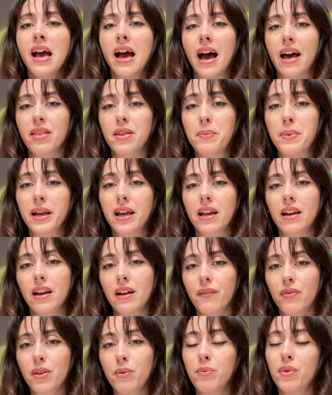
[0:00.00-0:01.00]
and the beginning
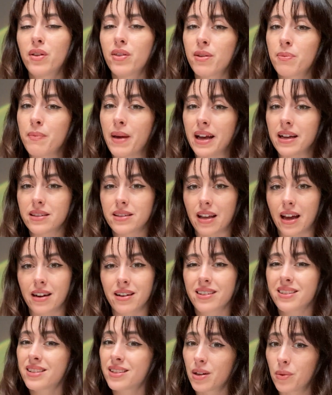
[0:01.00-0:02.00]
of the month makes
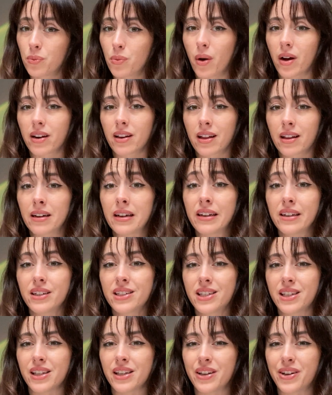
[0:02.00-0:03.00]
that somewhat clear
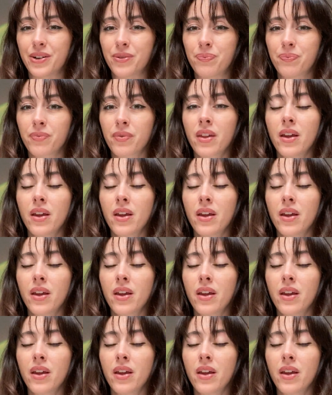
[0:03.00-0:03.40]
to you.